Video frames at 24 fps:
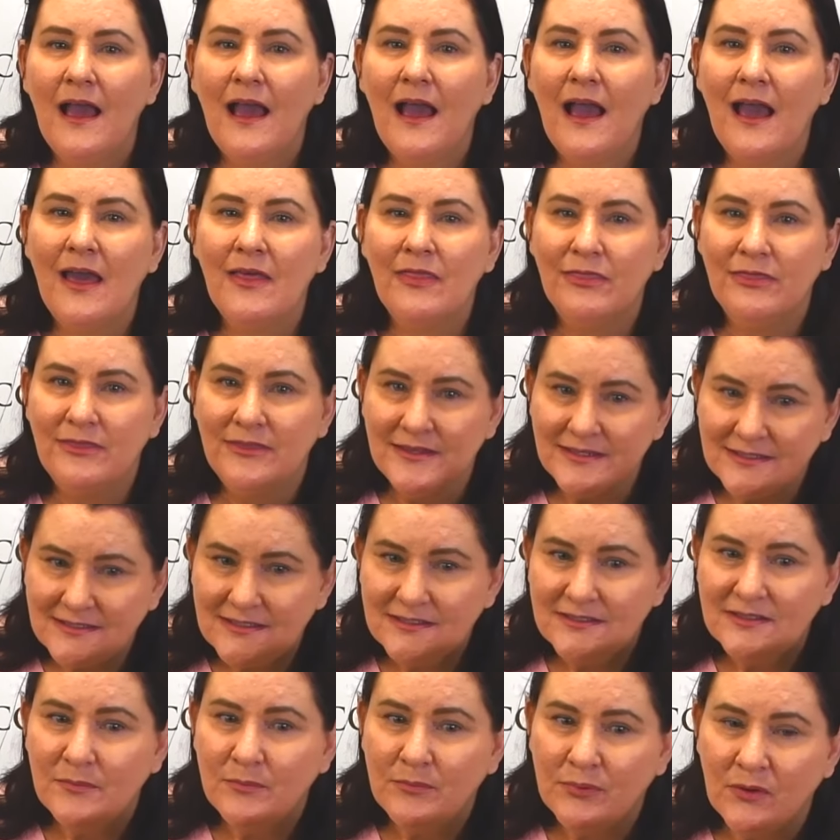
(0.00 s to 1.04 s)
And this
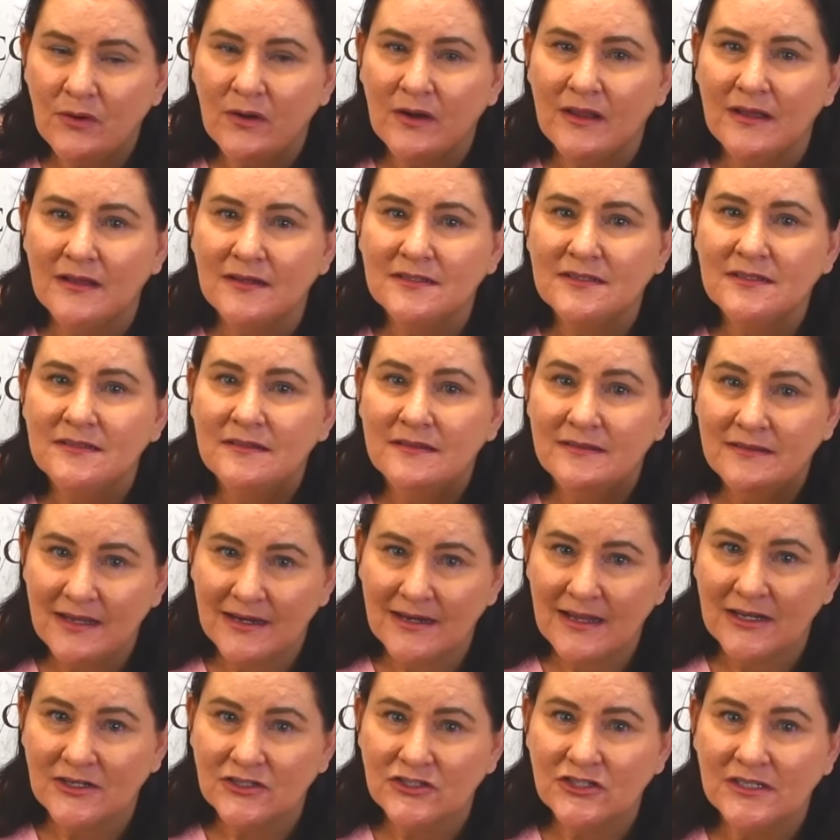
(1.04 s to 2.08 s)
is the product that
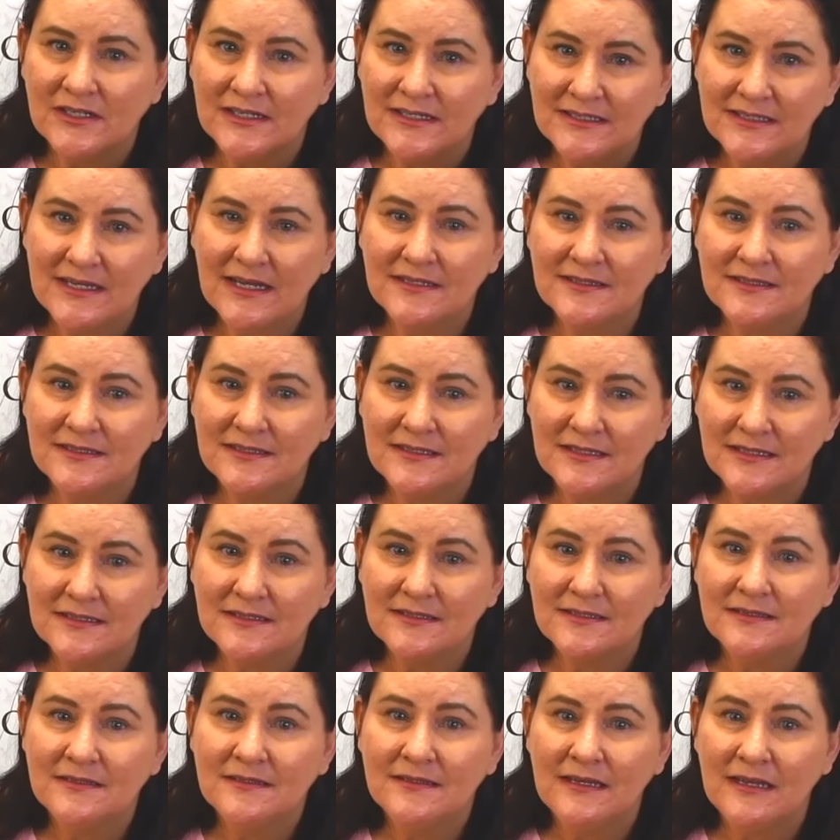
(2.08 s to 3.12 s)
actually does this,